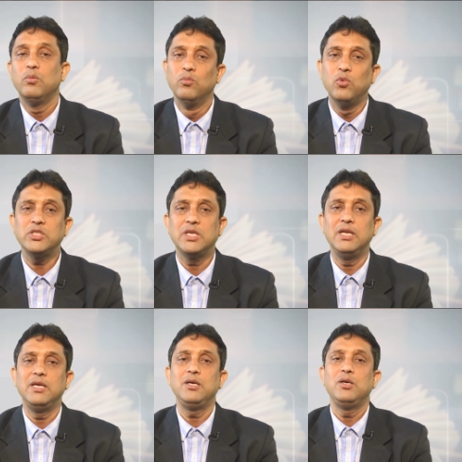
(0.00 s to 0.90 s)

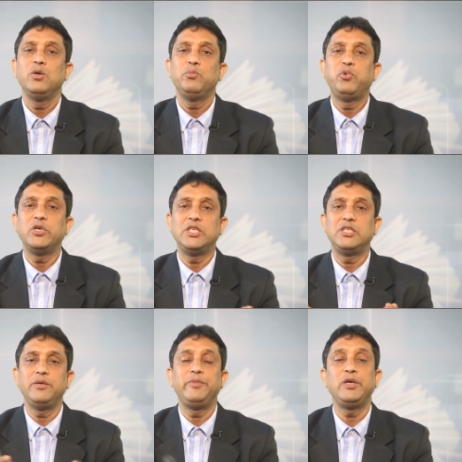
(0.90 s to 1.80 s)
mostly
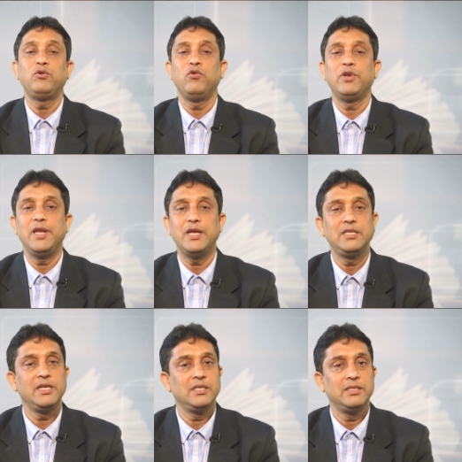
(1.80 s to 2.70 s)
positively
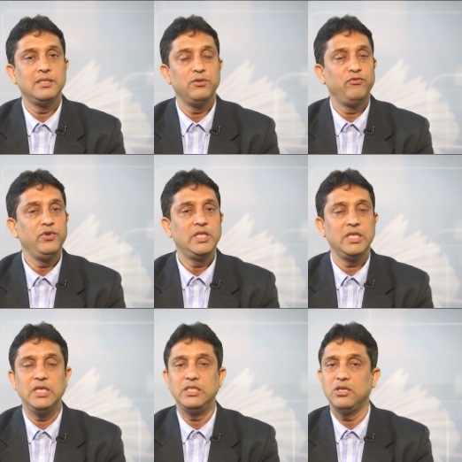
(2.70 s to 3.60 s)
correlated
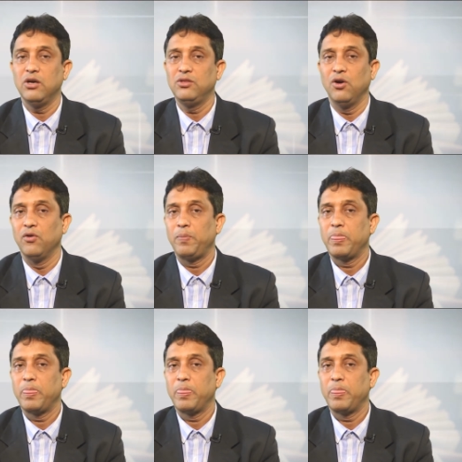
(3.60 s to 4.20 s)
with each other.